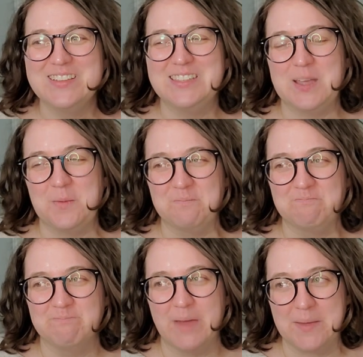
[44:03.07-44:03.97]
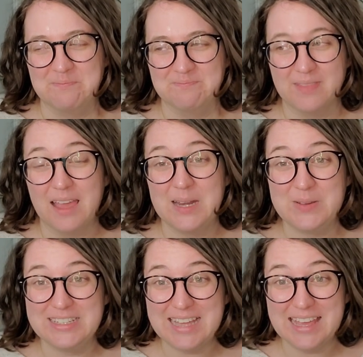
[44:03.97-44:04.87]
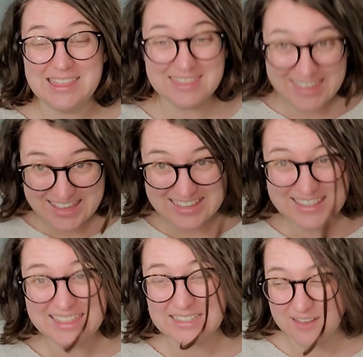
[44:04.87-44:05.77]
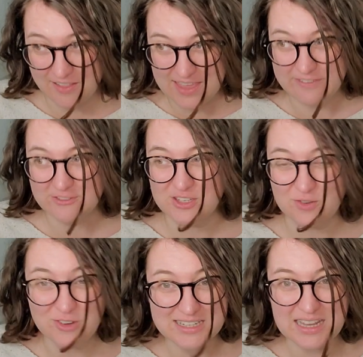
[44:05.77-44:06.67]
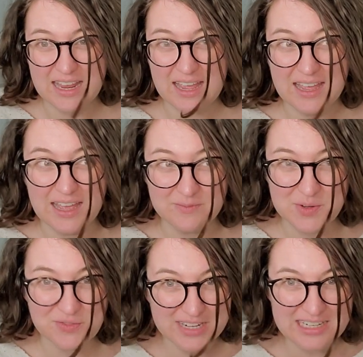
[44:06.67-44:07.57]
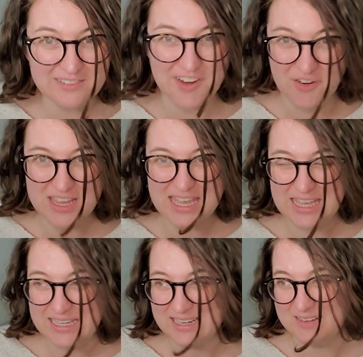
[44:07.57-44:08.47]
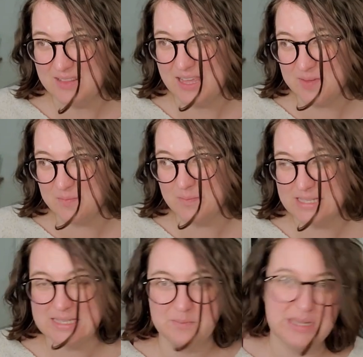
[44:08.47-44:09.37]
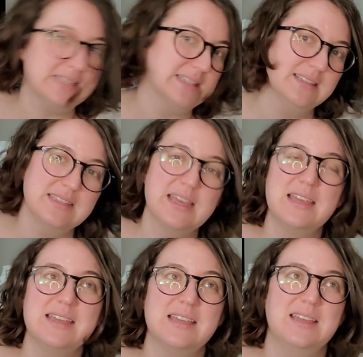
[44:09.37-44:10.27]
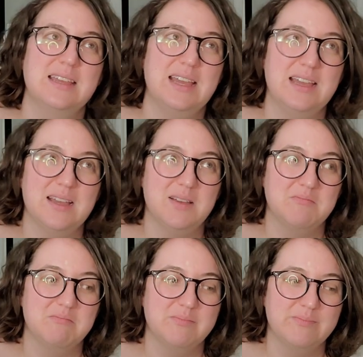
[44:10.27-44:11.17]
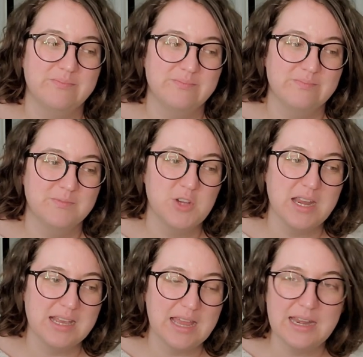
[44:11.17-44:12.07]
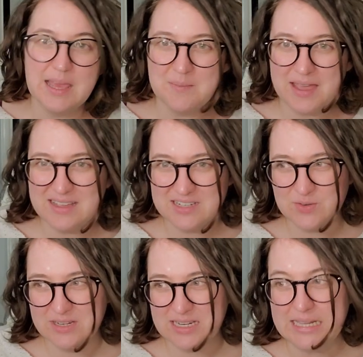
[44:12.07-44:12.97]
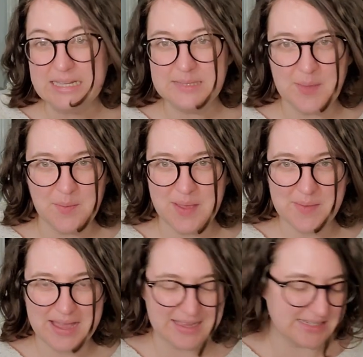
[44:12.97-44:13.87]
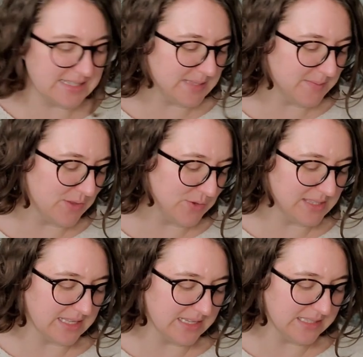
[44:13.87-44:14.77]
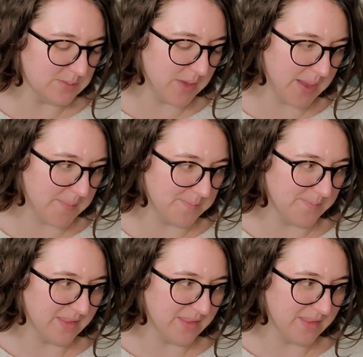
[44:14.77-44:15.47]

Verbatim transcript: so, but anyways, I think that's all I have for stories. I have been reading very hit like bits and pieces. Um, trying to kind of get back into it, ease my way back into some of those things, but